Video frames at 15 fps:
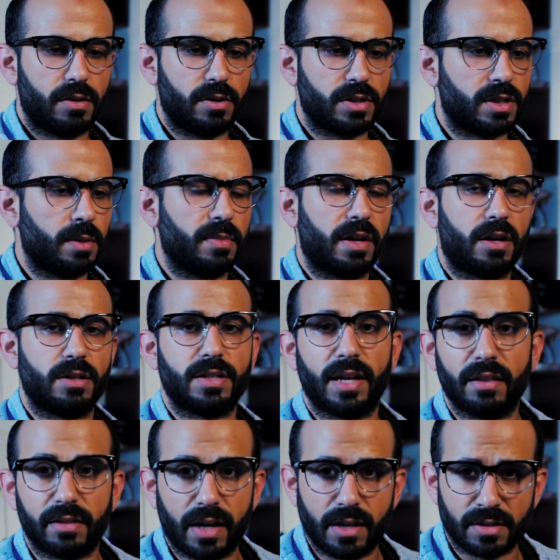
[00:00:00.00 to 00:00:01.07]
there are some that are
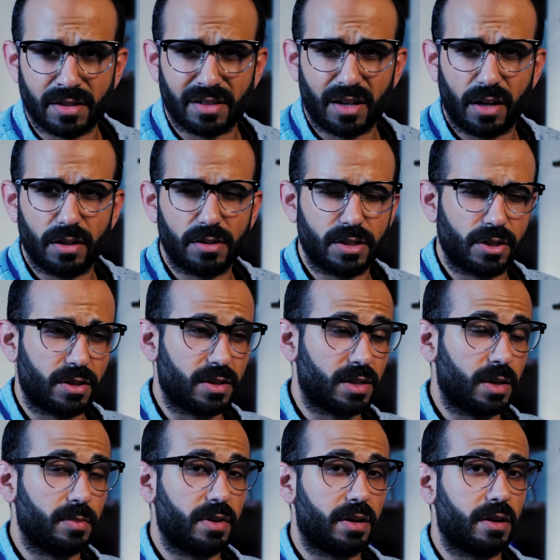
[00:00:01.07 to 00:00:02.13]
$10,000, there are
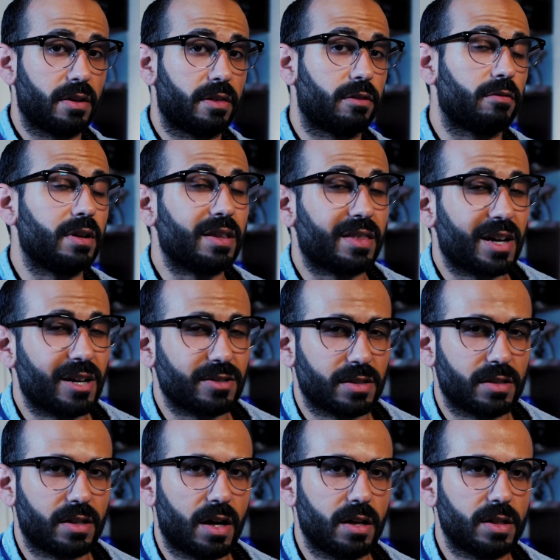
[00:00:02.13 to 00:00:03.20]
some that are
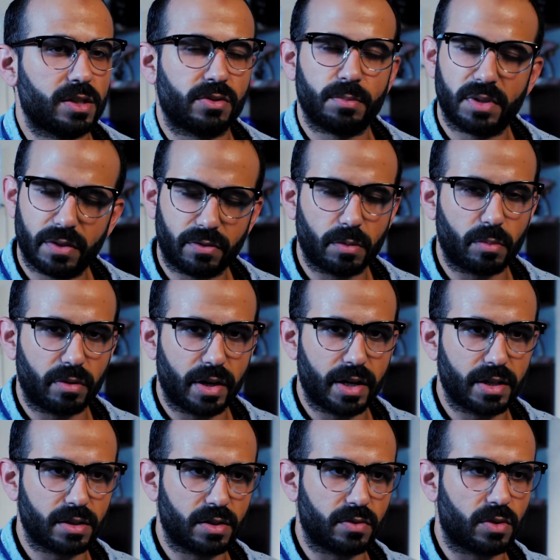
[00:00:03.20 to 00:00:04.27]
$3,000, from different
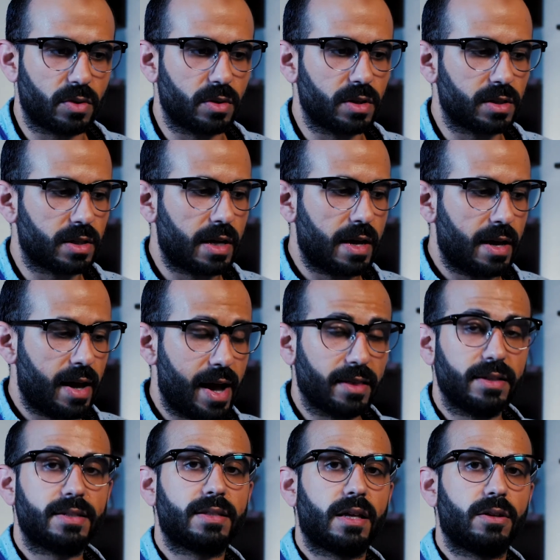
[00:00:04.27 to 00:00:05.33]
brands, of course,
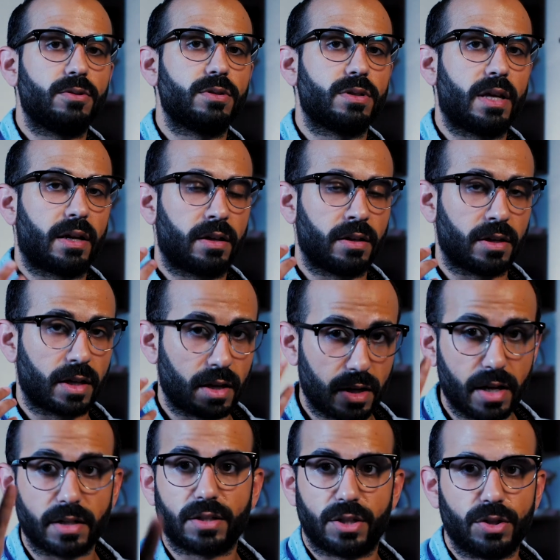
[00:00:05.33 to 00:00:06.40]
at least those that can
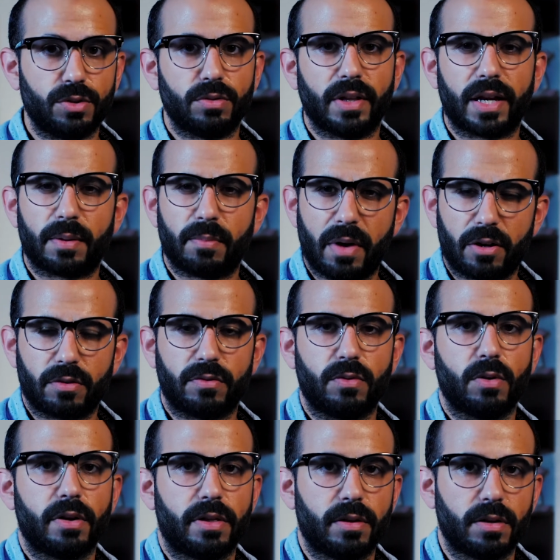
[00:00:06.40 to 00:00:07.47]
connect to like Micro
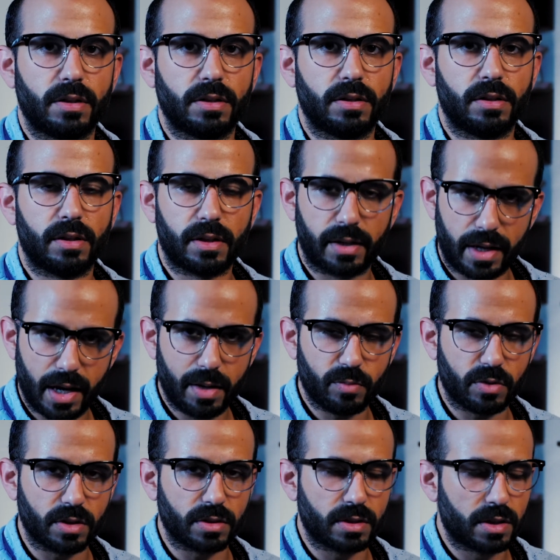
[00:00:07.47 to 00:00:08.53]
Four Third
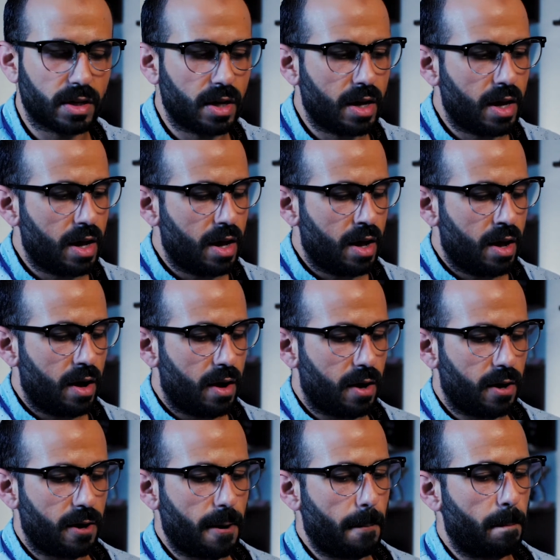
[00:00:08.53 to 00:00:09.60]
cameras.
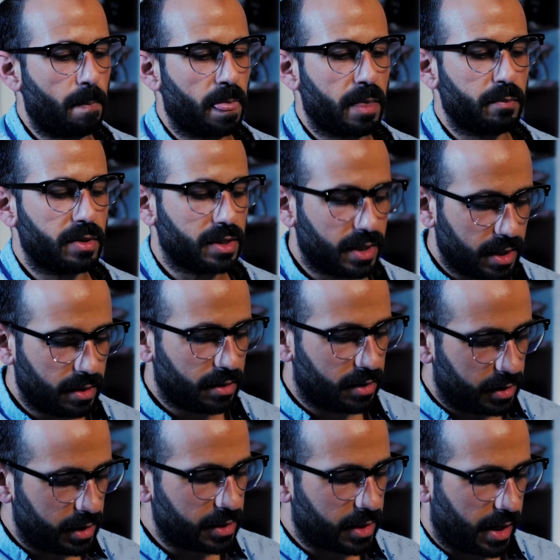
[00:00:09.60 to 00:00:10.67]
But
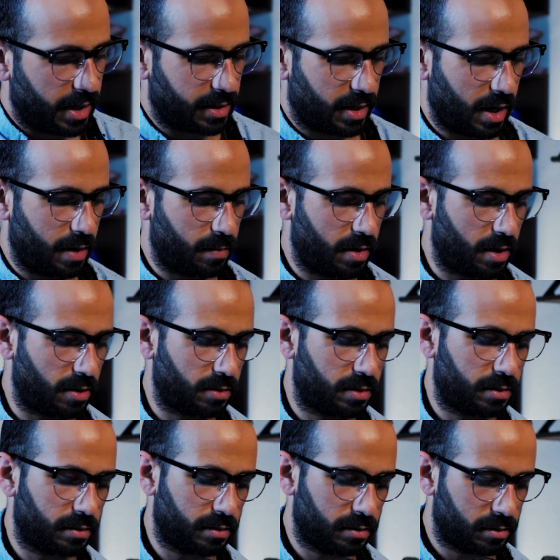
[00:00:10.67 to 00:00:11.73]
then these guys came out,
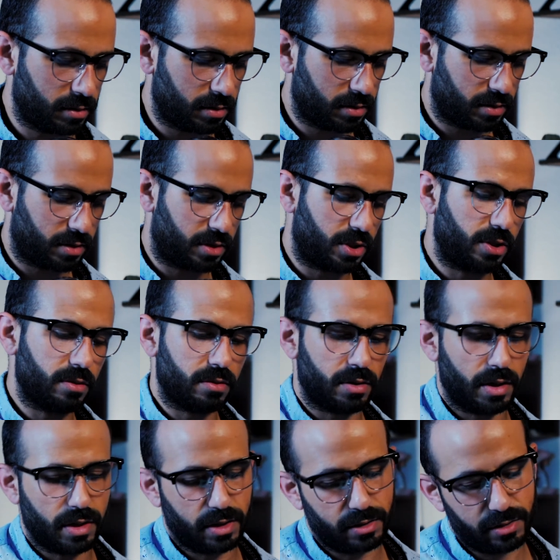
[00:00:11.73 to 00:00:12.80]

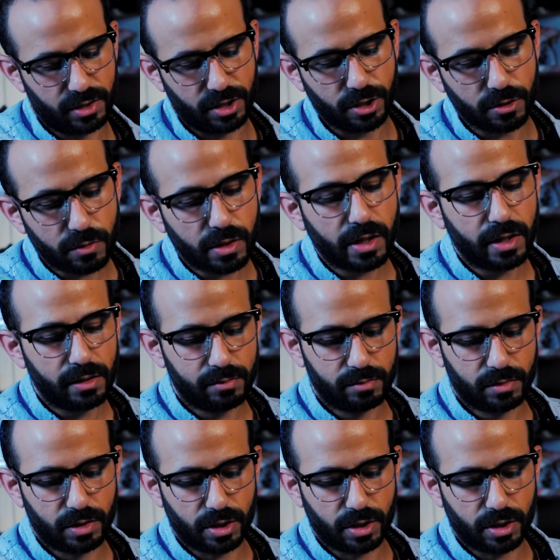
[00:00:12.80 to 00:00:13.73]
Sirui,